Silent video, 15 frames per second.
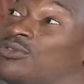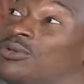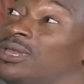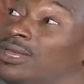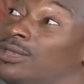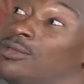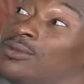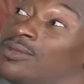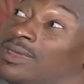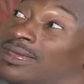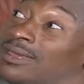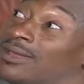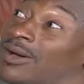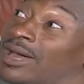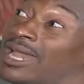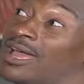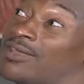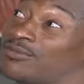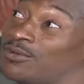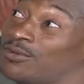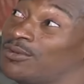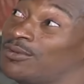doing a new thing in our
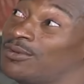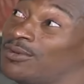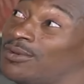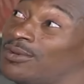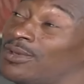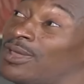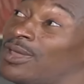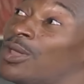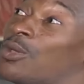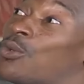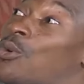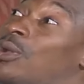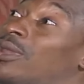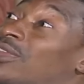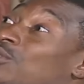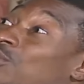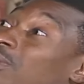life. God is